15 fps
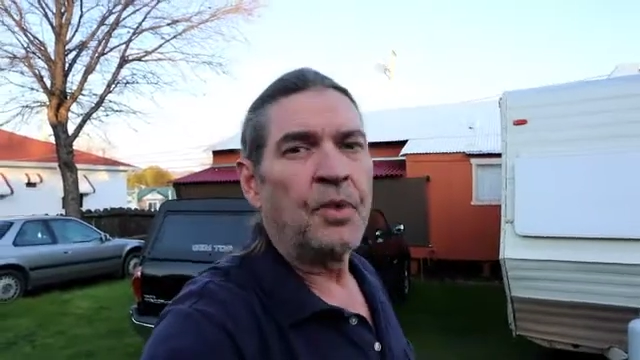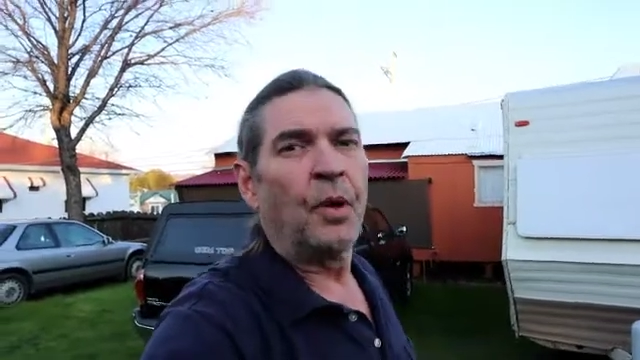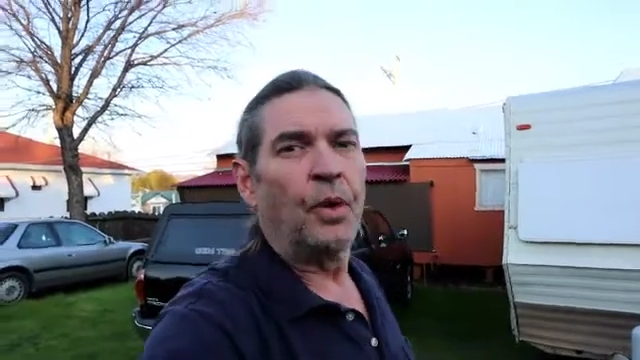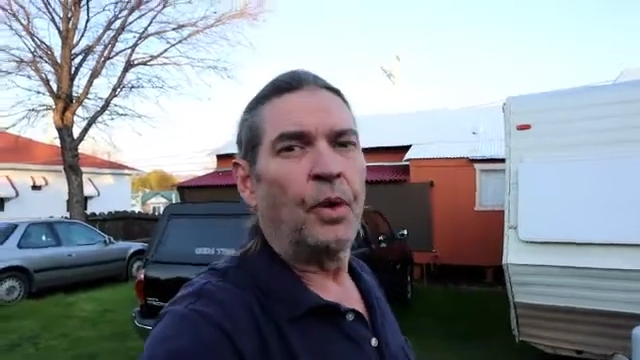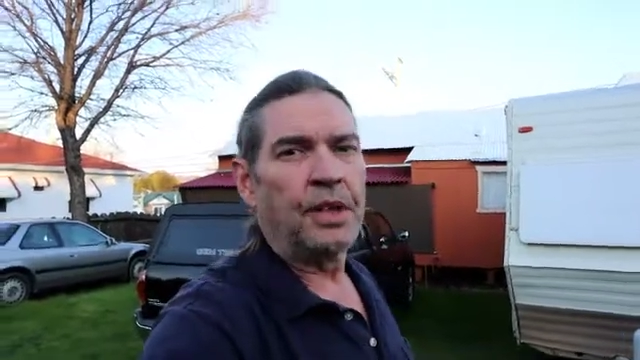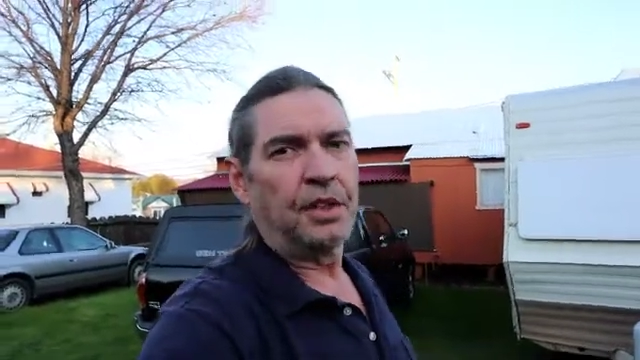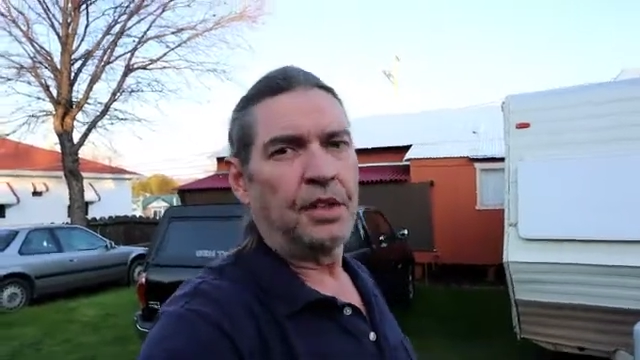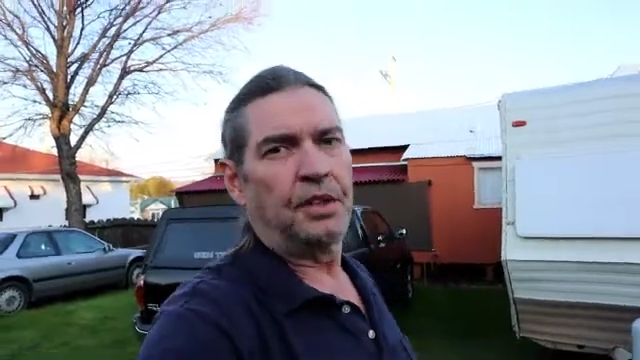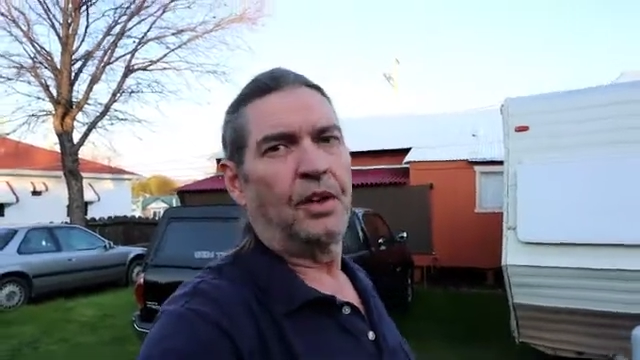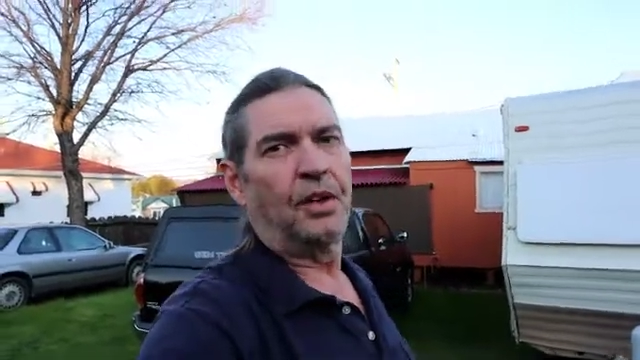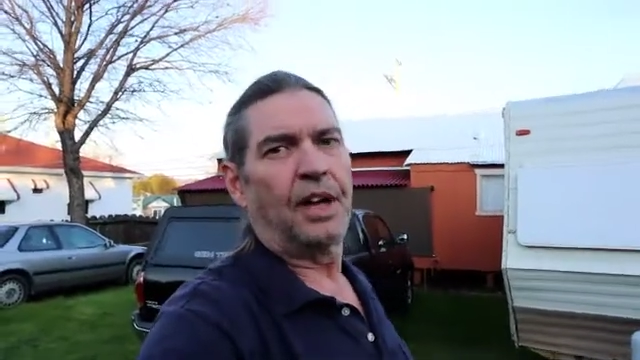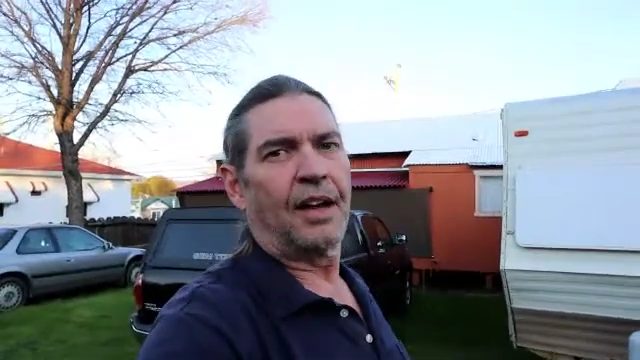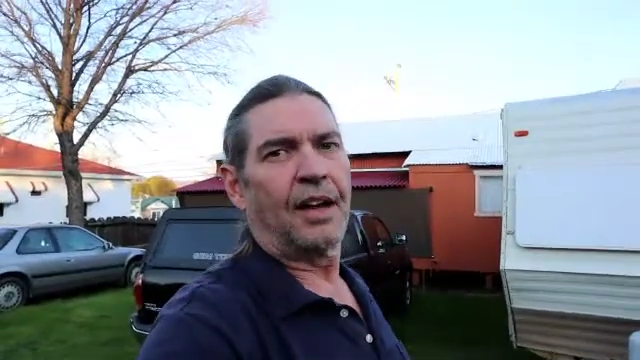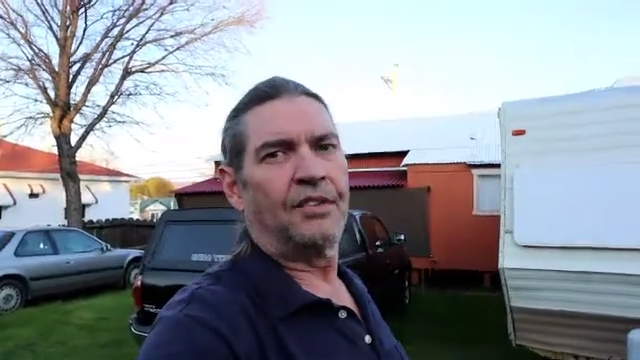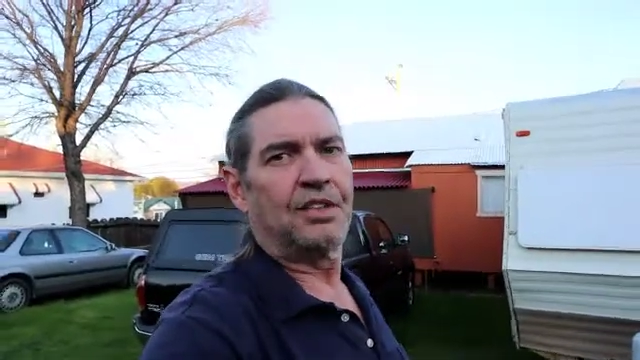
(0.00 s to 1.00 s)
when you
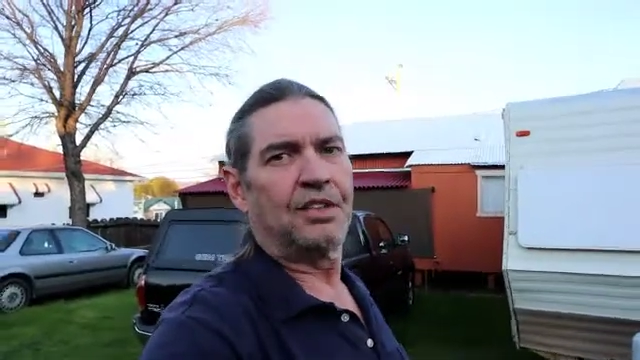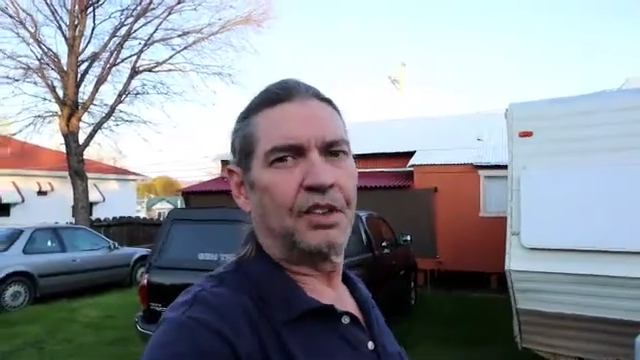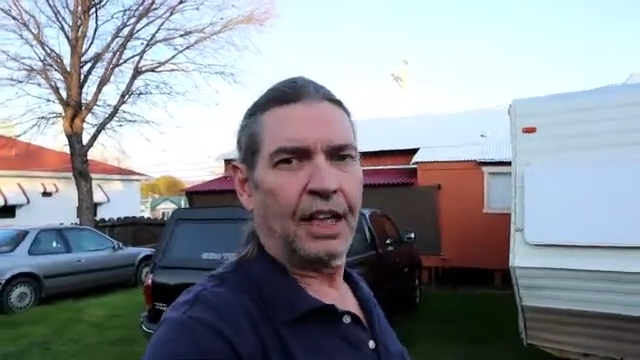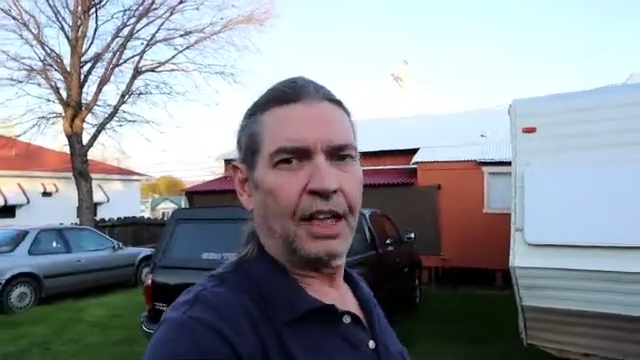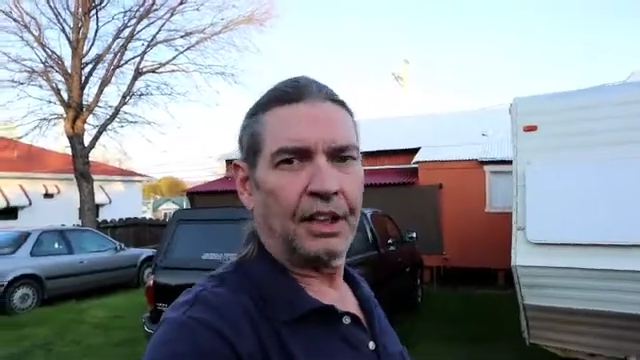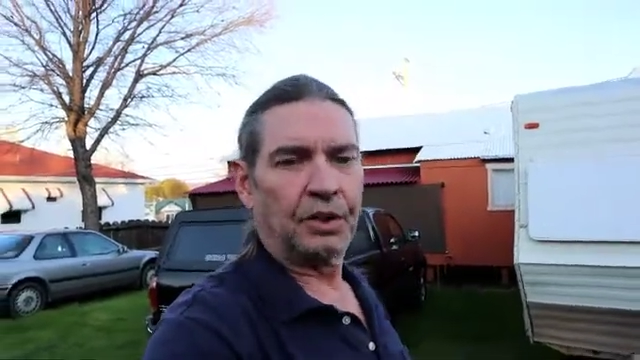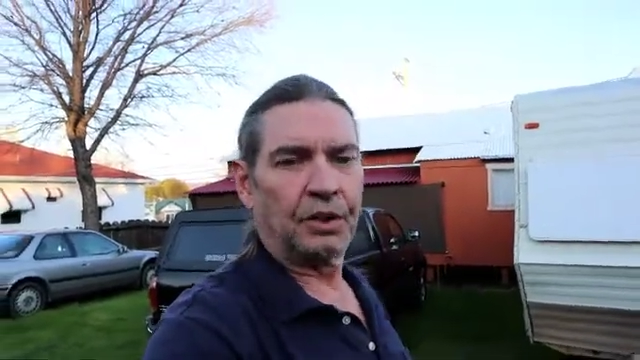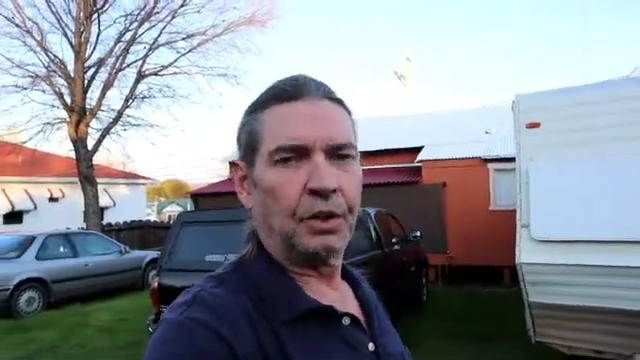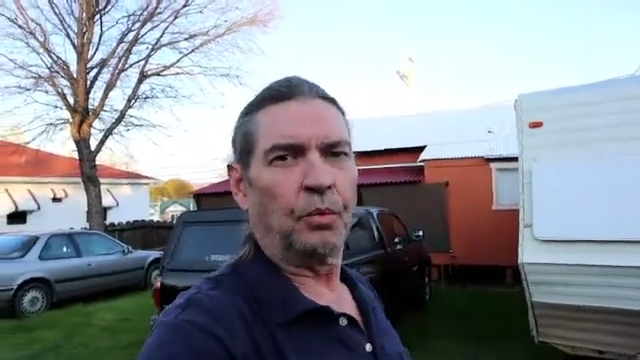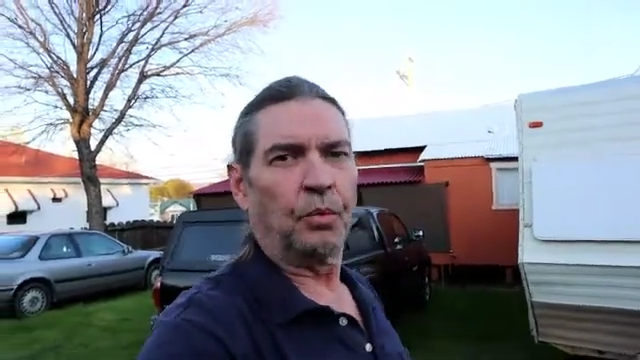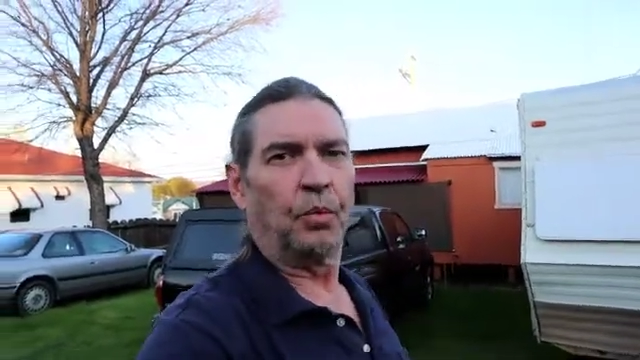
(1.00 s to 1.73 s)
don't have a schedule,